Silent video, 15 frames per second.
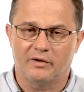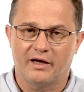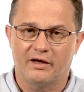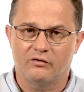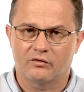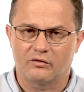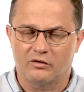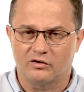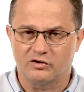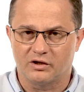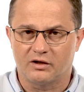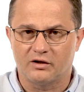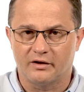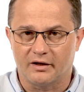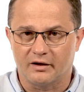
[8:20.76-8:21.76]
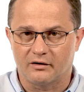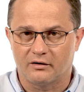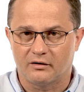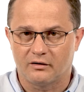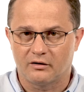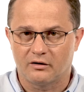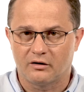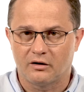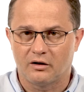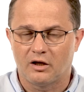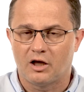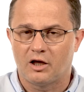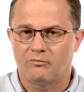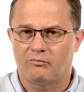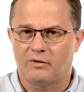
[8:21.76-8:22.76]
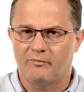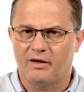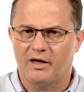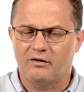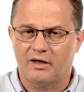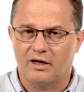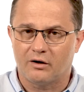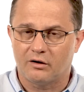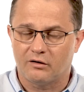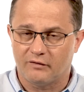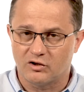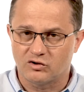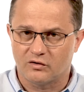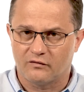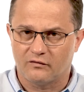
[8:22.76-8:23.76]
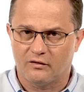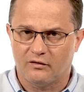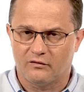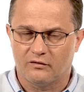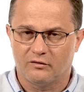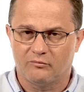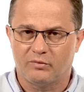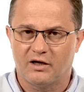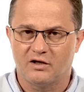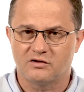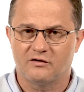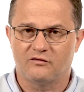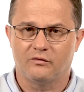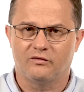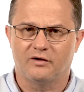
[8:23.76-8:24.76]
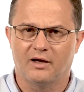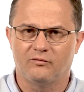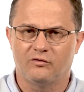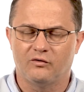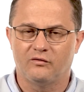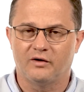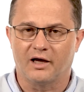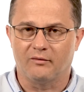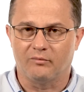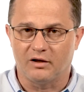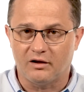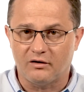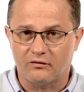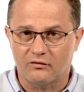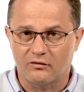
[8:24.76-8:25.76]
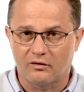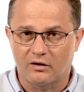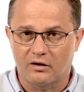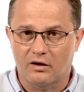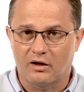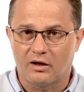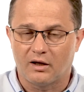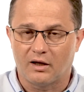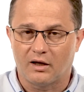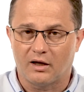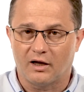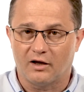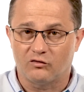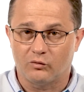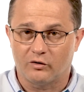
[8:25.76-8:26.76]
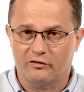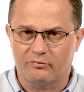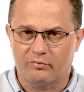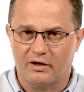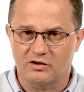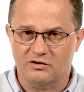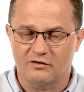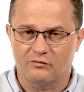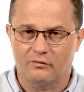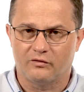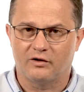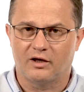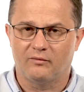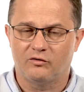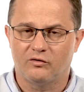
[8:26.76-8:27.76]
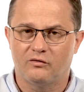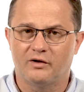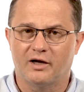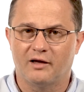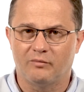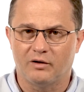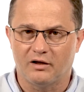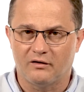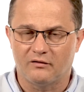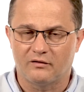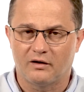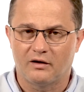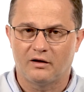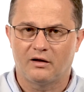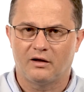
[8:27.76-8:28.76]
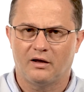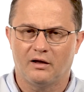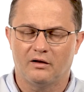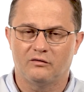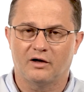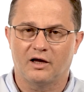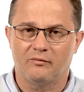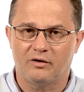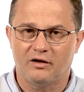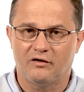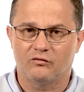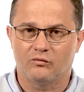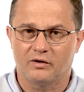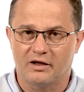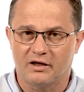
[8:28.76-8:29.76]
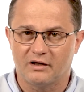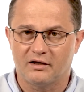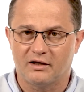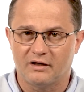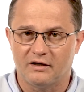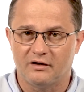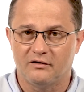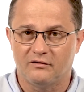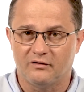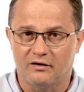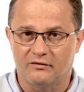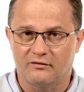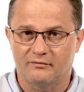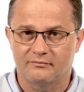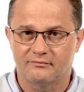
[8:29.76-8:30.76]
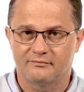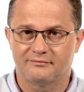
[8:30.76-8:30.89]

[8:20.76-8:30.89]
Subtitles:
my endocrinology clinic. My main area of interest is in patients with type 2 diabetes, as well as patients with type 2 diabetes and diabetes-related kidney disease.